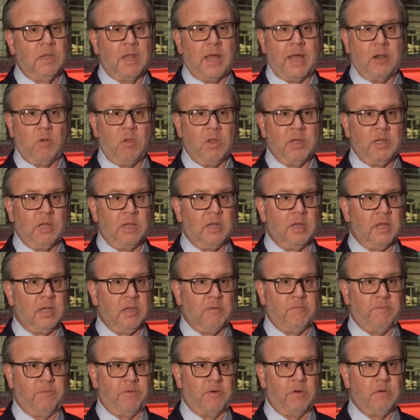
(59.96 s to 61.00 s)
Not only can I
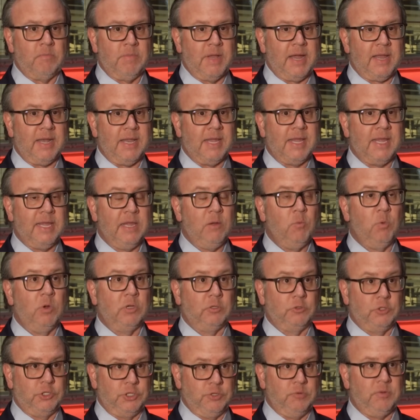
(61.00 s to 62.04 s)
confirm that, he
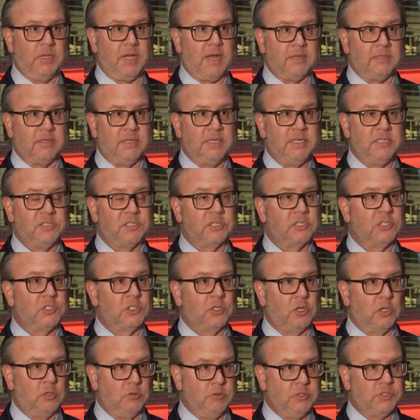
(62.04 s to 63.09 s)
will do that. He's
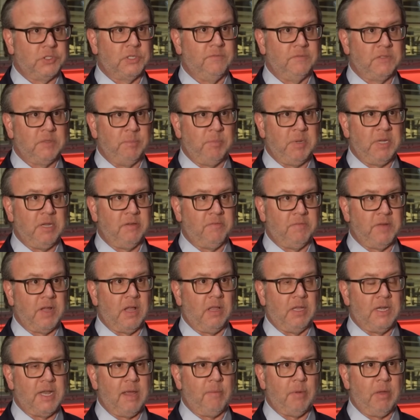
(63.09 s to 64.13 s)
exclusive to
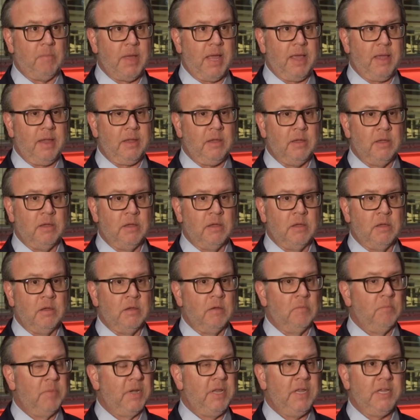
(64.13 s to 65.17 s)
PFL and MMA,
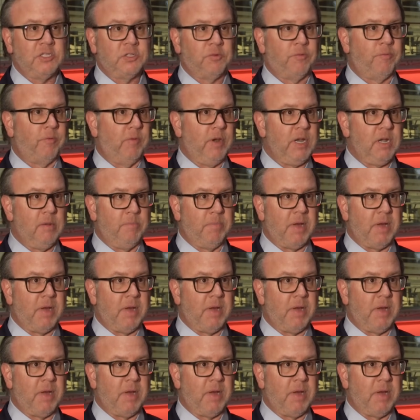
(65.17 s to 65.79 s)
but he is free to